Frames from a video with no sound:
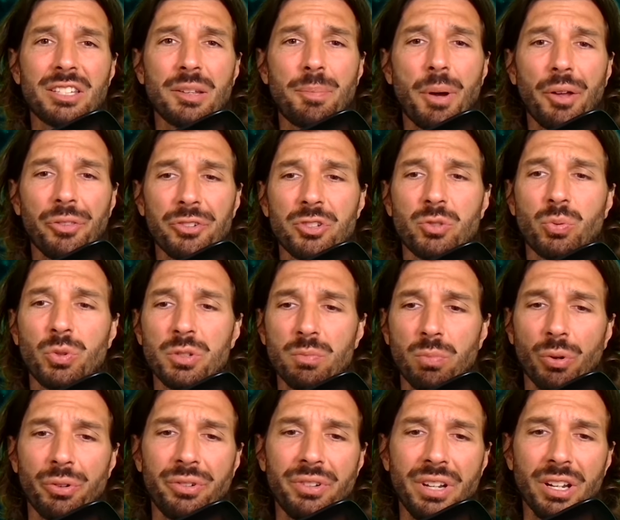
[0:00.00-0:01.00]
about the
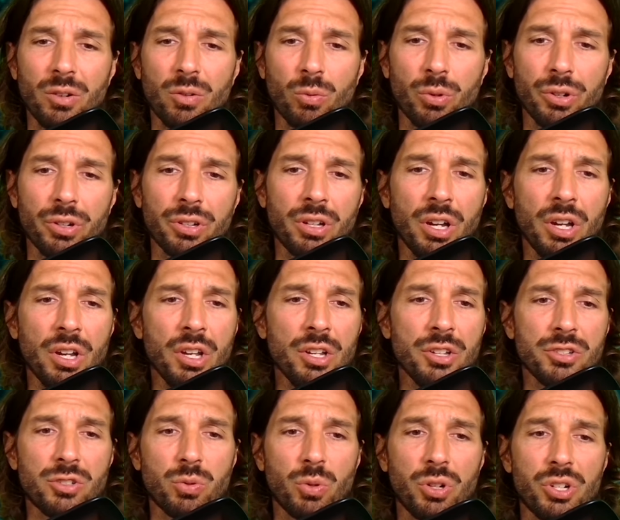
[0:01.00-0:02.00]
Swissborg network,
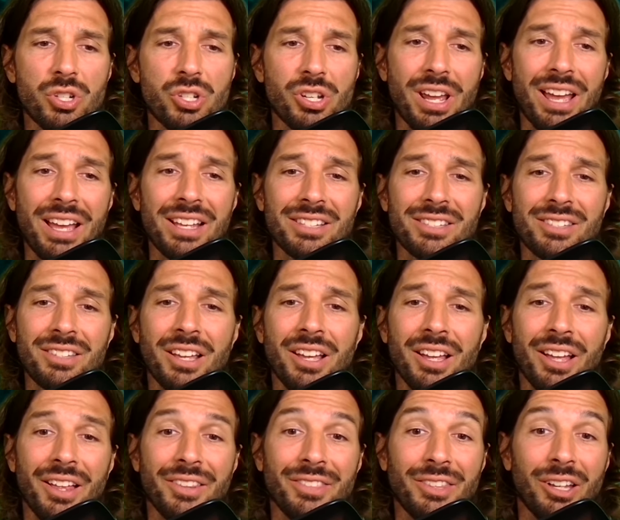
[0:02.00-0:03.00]
such as
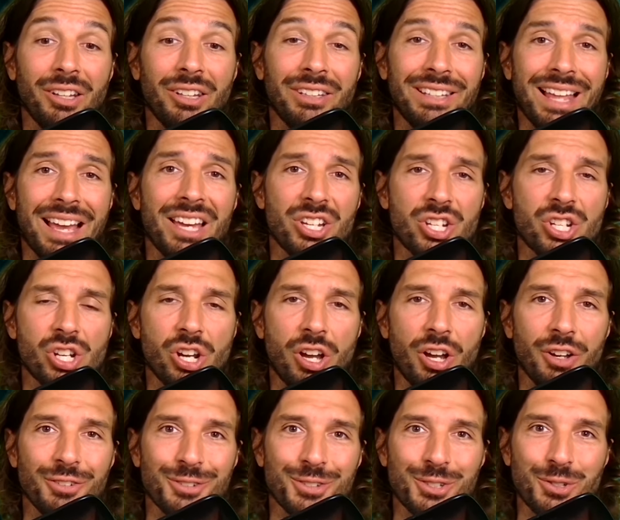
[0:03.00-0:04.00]
the launch
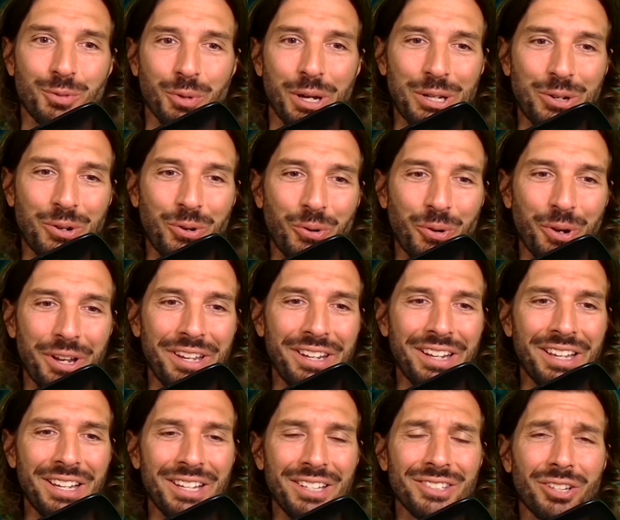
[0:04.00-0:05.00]
of
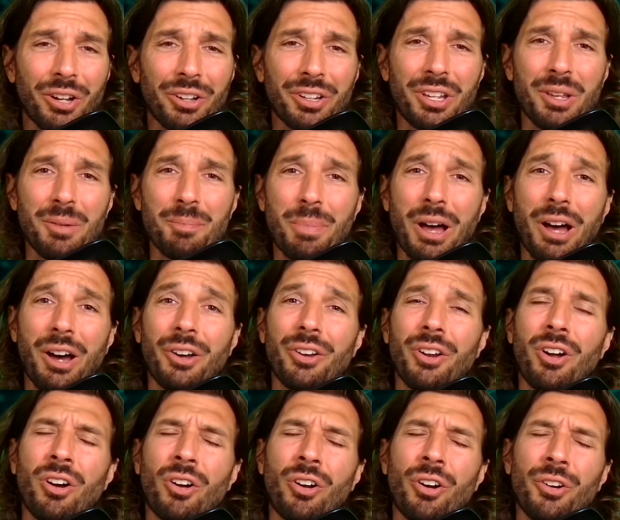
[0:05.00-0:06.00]
Sweatcoin, talking
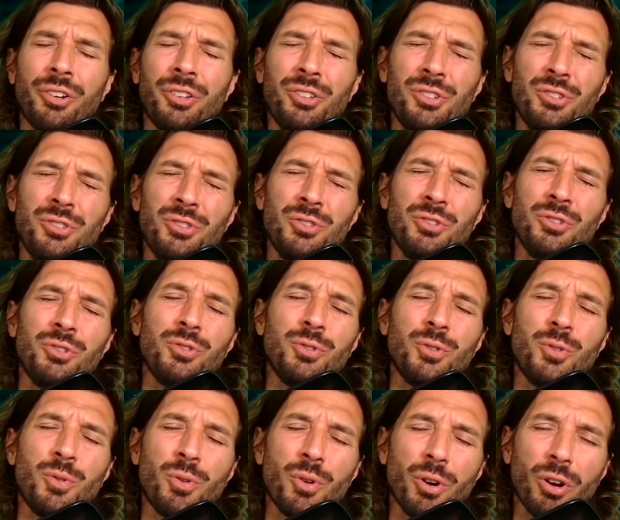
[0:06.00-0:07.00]
about our
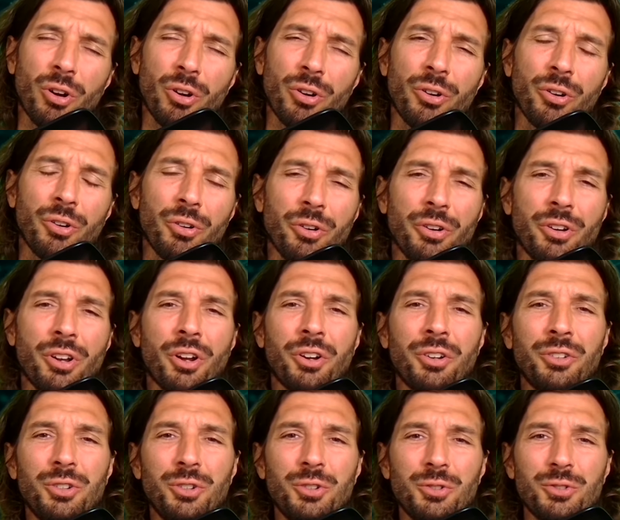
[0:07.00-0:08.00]
new earn, our
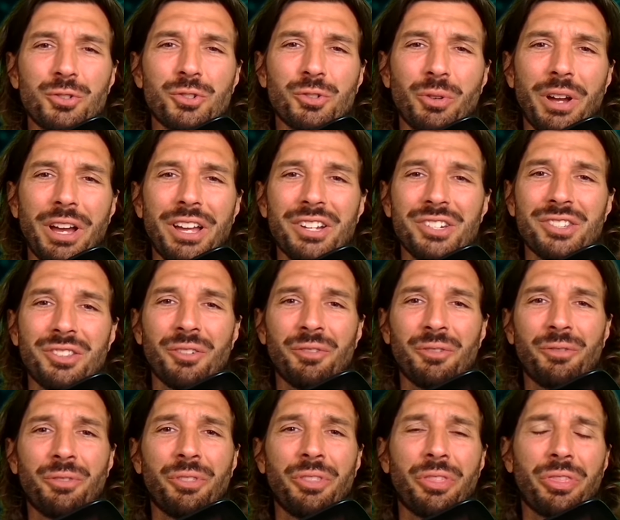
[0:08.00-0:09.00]
new tranche,
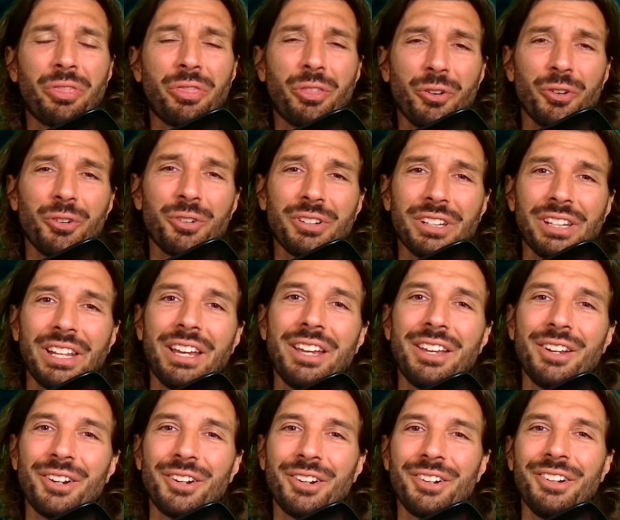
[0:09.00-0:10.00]
the third
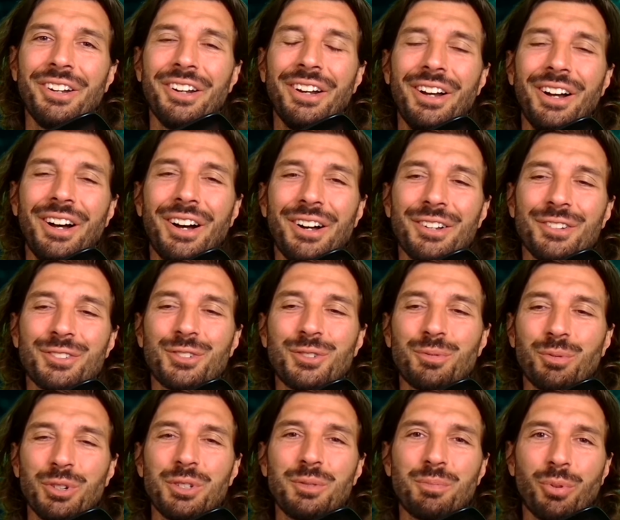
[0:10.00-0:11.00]
layer of
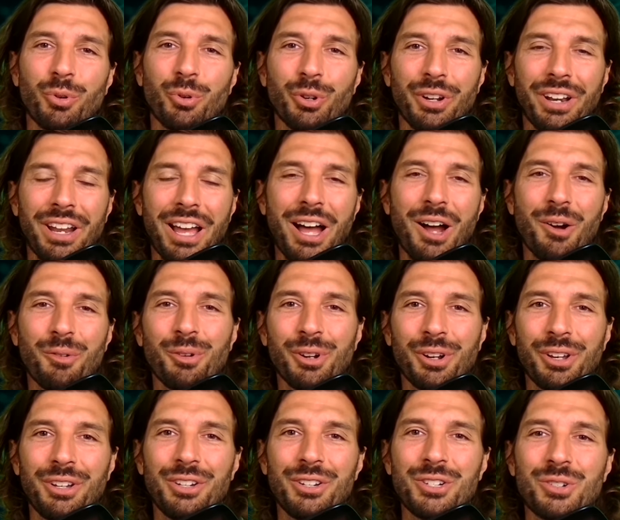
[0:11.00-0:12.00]
Swissborg and how we're
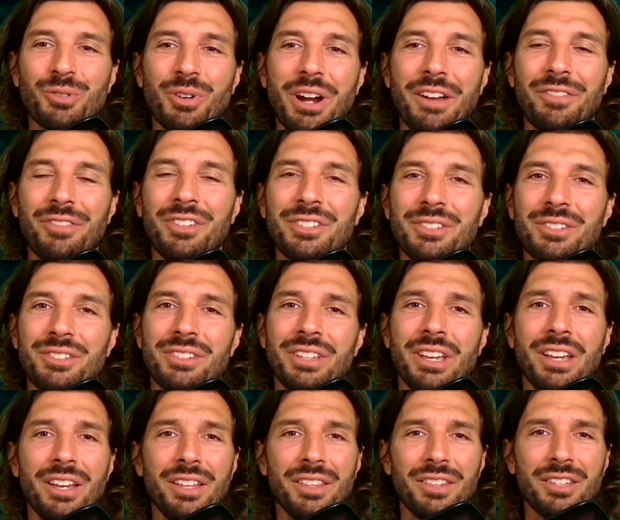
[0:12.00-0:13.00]
going to drive this,
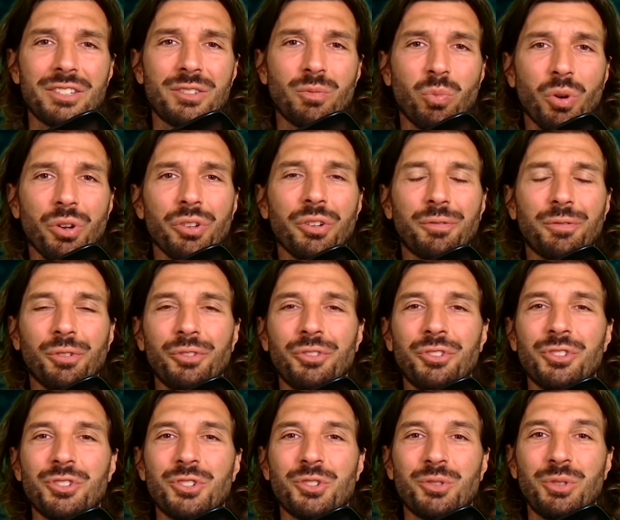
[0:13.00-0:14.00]
this wonderful
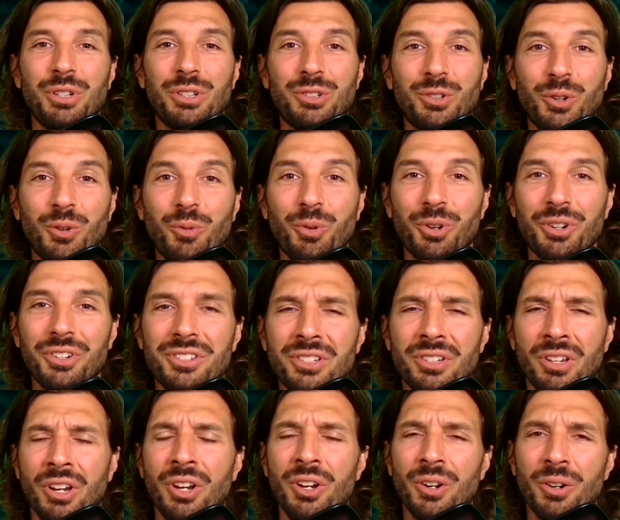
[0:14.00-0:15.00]
industry towards
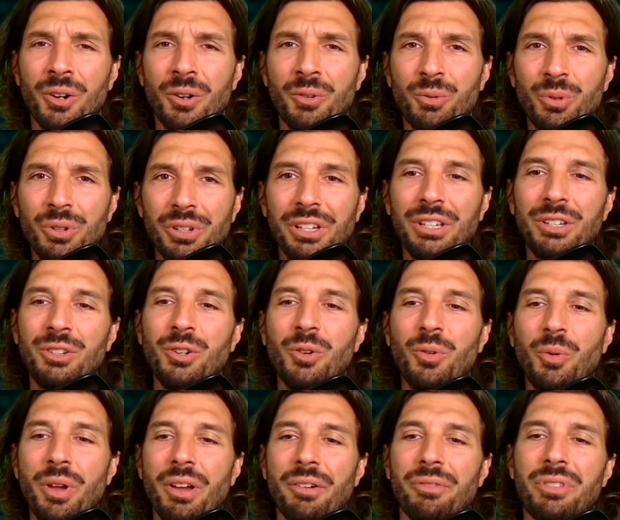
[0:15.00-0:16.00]
a really new
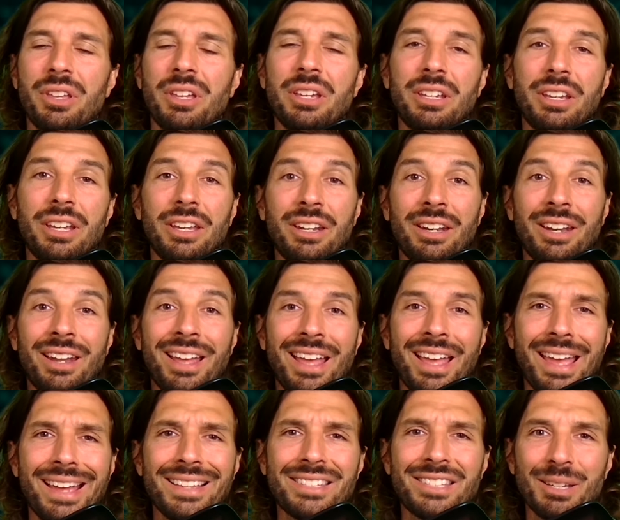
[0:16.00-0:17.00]
way of thinking
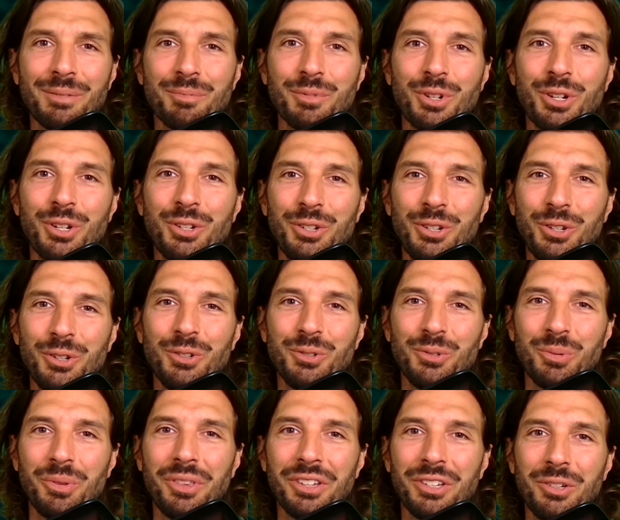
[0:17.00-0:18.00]
and some good
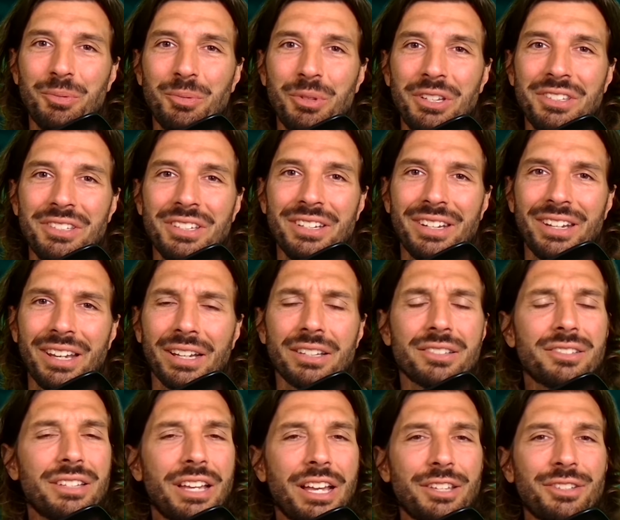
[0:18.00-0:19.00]
news with the Community
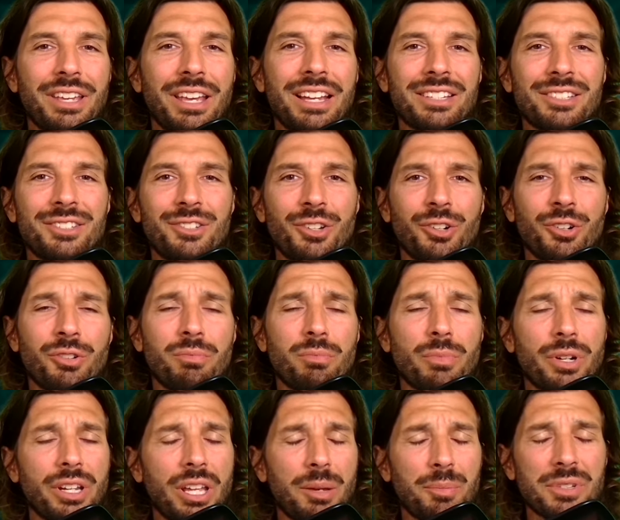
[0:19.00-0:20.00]
Index. As you guys know,
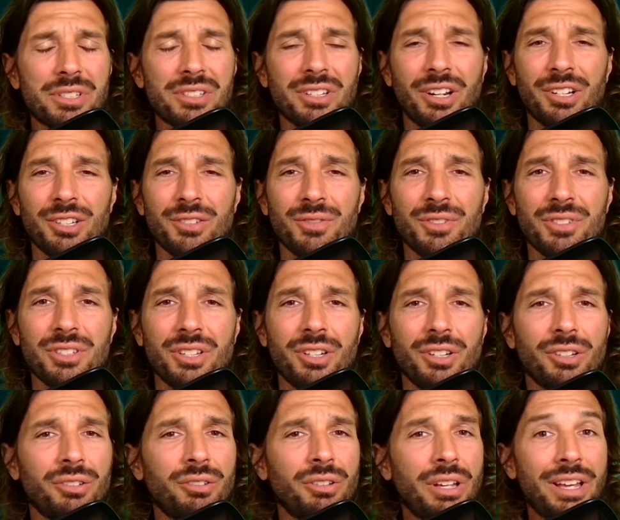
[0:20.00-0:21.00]
my name is Cyrus
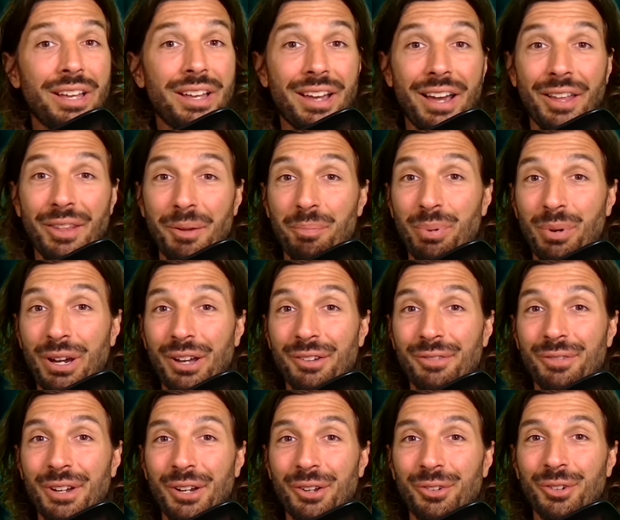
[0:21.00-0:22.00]
Fazel. I'm the
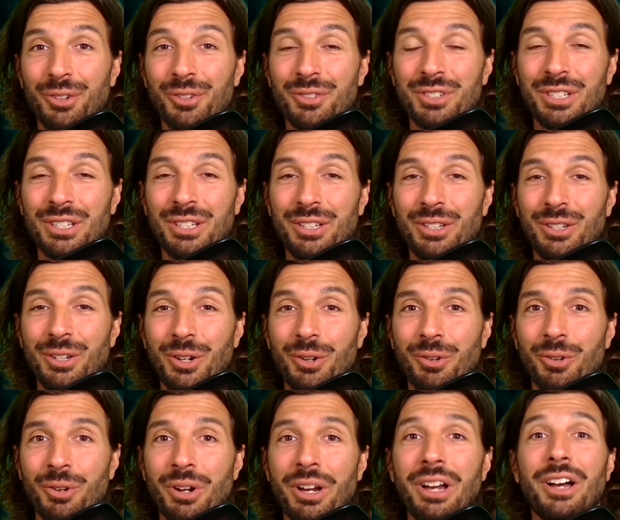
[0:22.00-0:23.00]
proud founder,
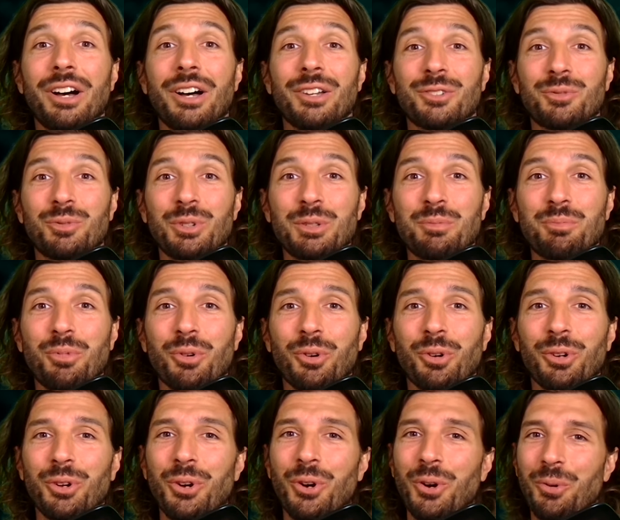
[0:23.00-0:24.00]
CEO of
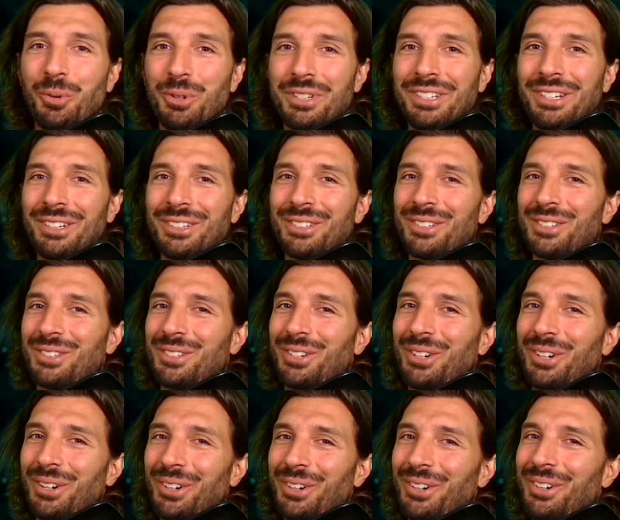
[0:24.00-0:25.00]
Swissborg, always here to
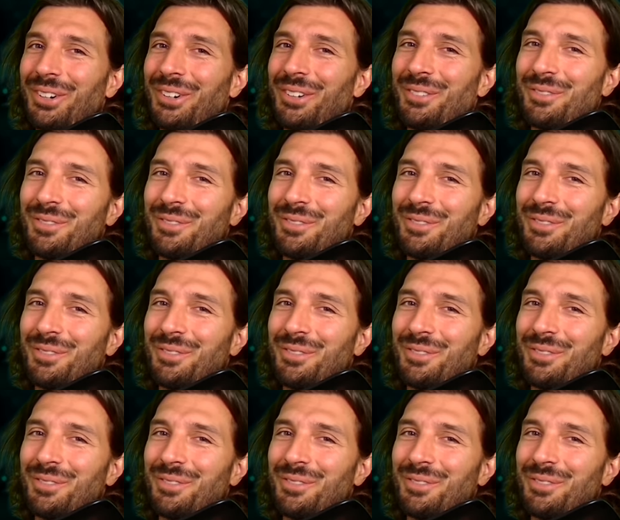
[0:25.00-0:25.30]
serve